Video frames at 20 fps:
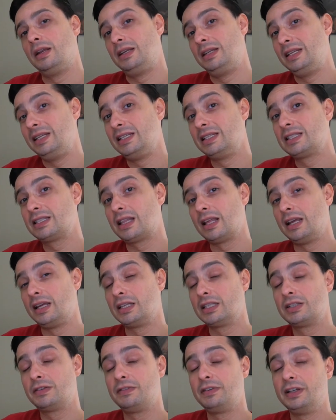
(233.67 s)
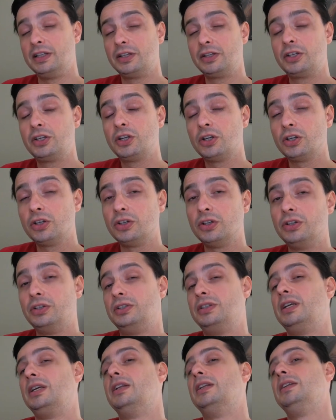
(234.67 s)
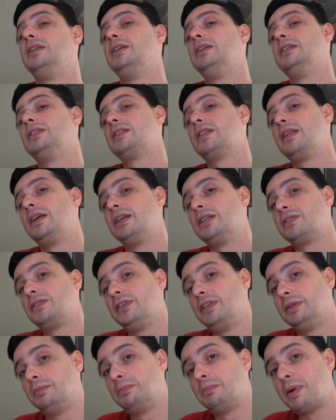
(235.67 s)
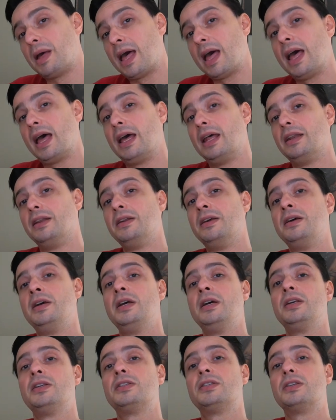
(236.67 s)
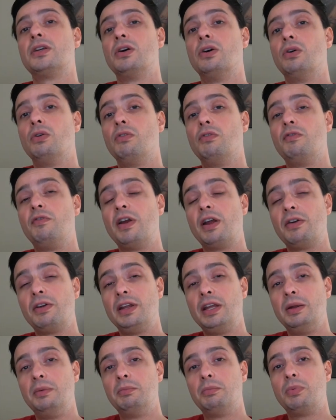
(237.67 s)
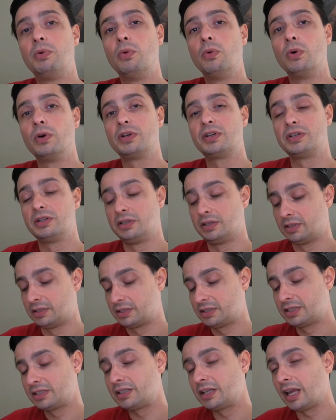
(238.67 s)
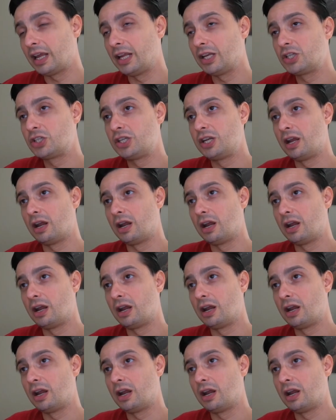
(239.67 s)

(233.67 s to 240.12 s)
these things feel good and these things feel bad. So very important stage